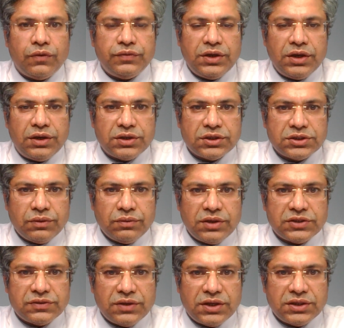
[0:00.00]
of the
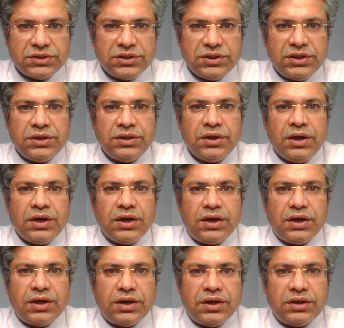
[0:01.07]
ultrasound as far as the
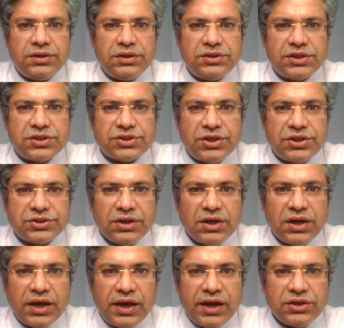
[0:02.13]

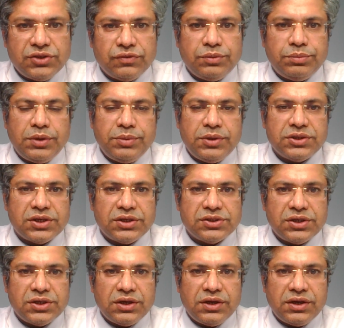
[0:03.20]
gestational age of the baby is
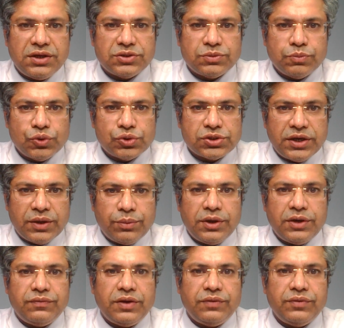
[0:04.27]
concerned, it is most
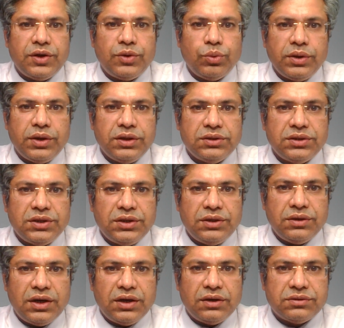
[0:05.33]
accurate when we are doing
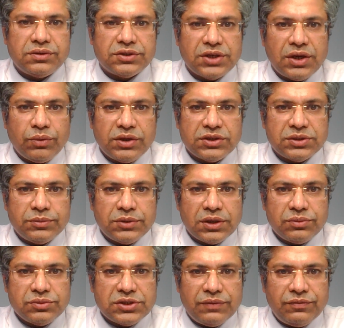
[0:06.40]
the ultrasound at
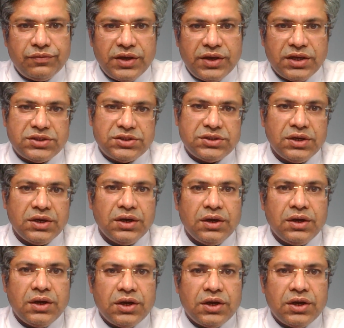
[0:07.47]
something around 7 weeks.